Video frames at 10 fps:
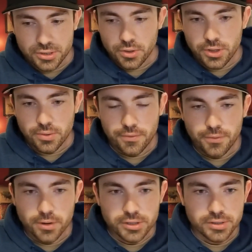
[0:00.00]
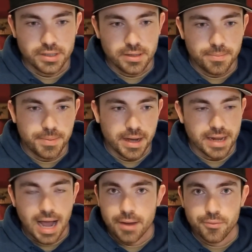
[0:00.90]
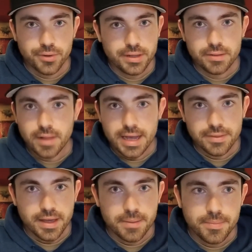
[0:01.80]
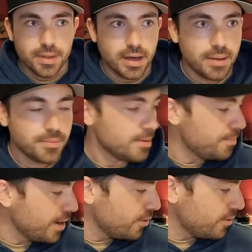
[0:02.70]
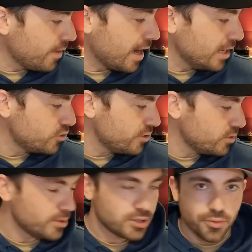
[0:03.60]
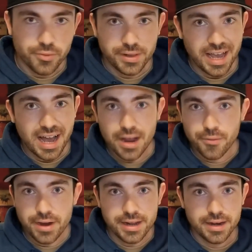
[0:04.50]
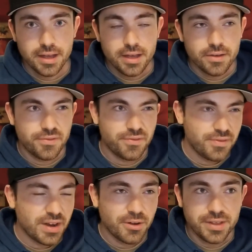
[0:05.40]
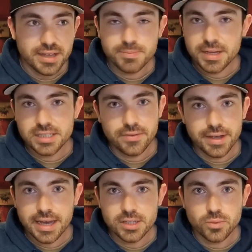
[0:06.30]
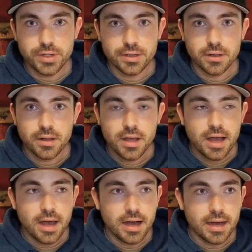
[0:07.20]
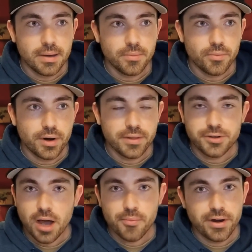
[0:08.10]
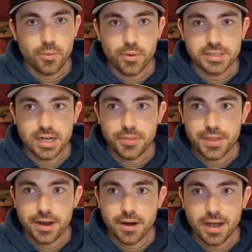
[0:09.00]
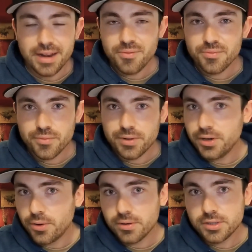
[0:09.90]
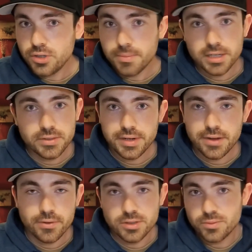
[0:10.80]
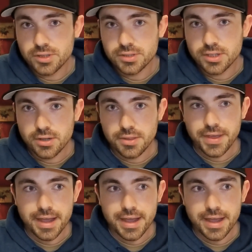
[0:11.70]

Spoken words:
you, unfortunately, but I really like them compared to the Hydrogens, which are really high rated, fairly expensive, I guess, wheel. One of the top rated ones out there. I didn't really notice too much of a difference, which is a good thing.